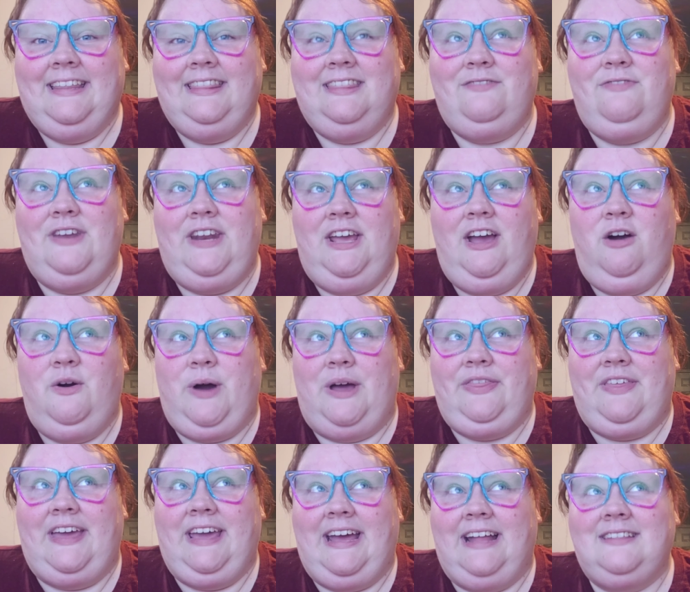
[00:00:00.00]
the video
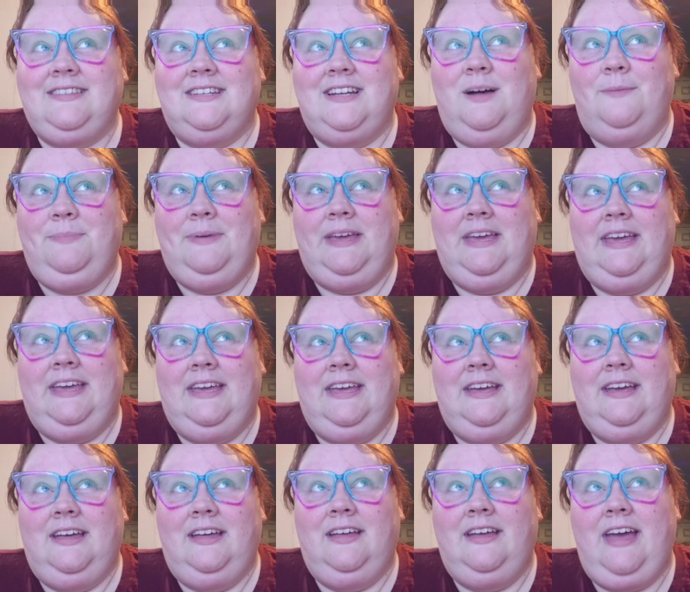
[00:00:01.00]
I think ended up
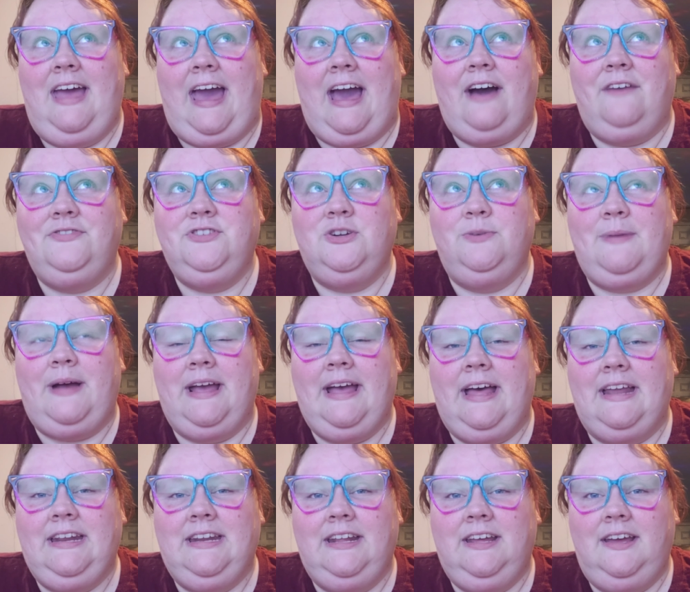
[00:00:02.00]
being, after my
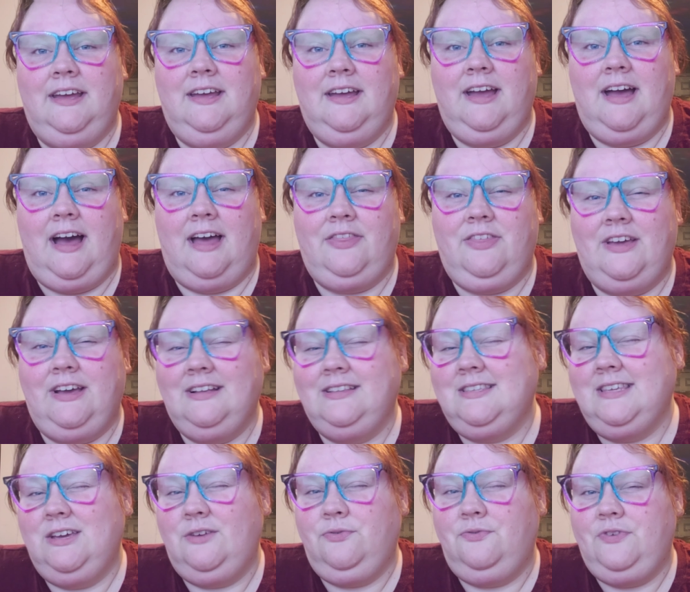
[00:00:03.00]
editing, I think
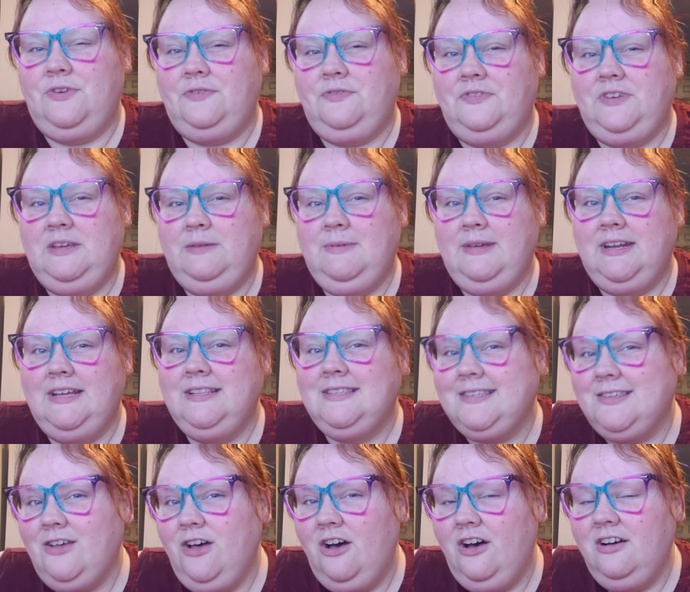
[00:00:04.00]
it's like 50
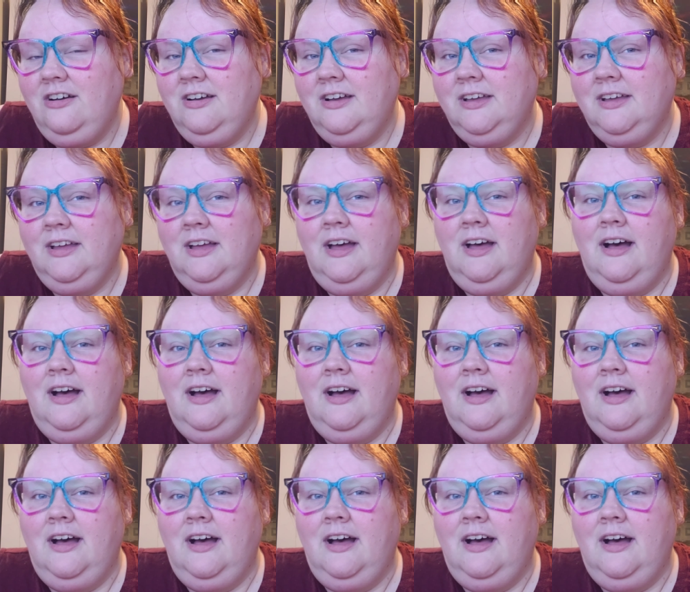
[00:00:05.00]
minutes long.